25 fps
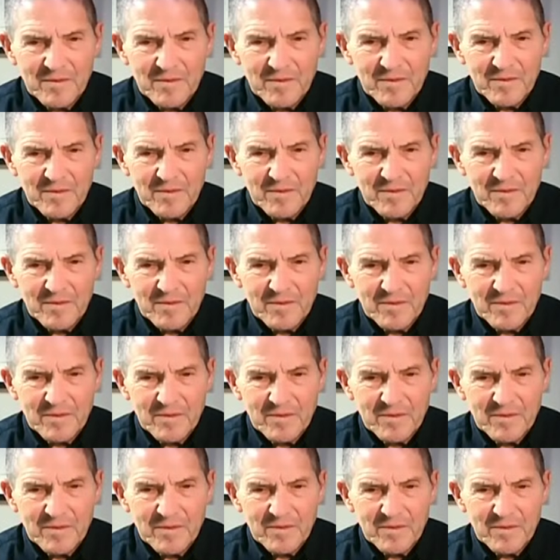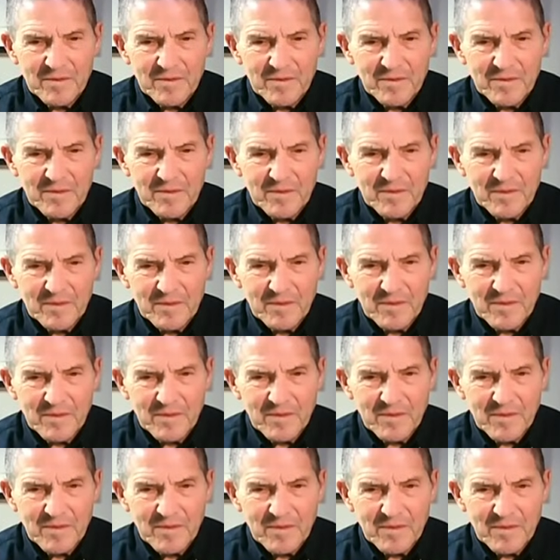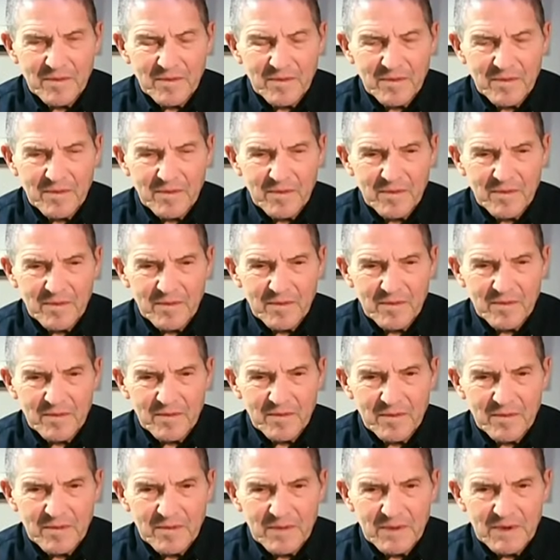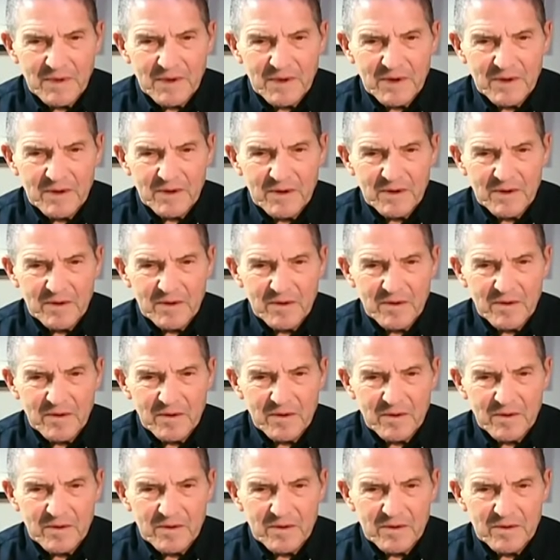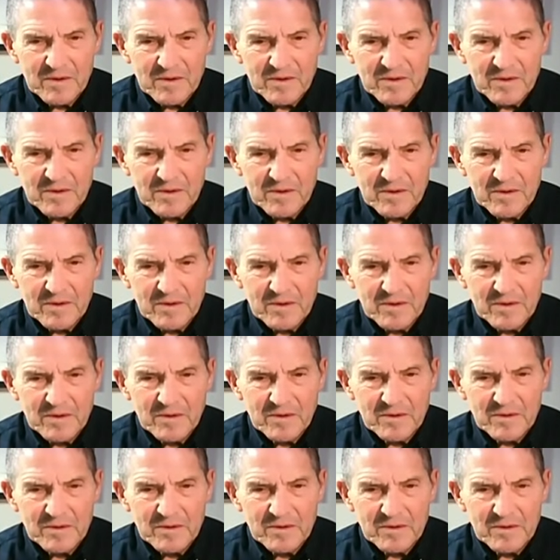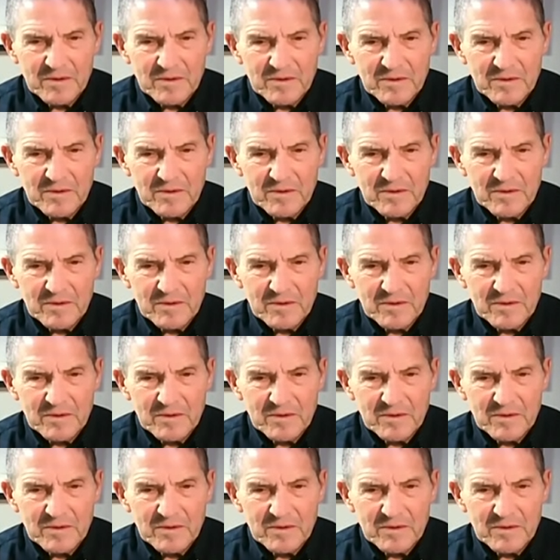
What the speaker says: No words are spoken by the person on screen.